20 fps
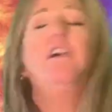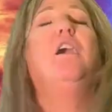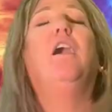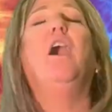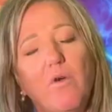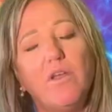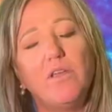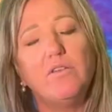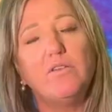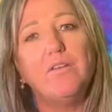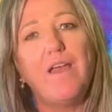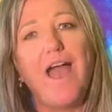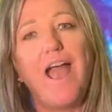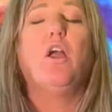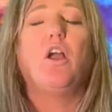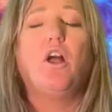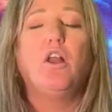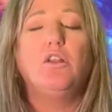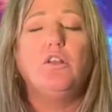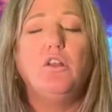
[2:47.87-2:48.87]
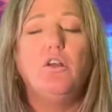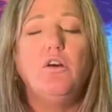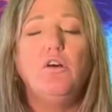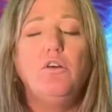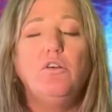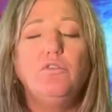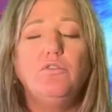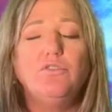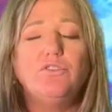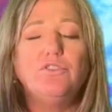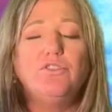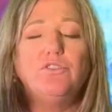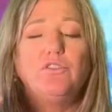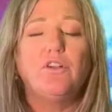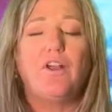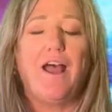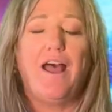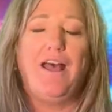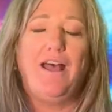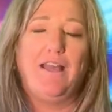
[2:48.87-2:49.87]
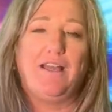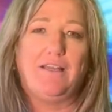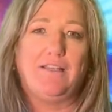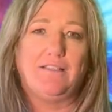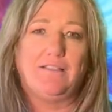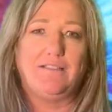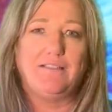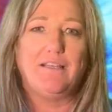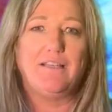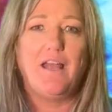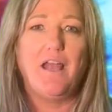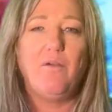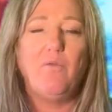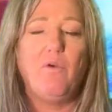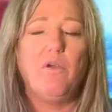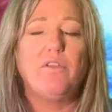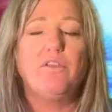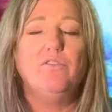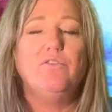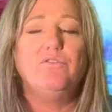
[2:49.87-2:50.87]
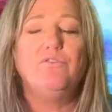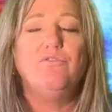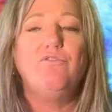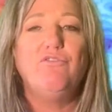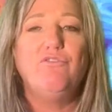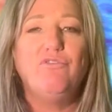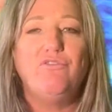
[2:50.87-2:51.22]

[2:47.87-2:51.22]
I want you to close your eyes and I want you to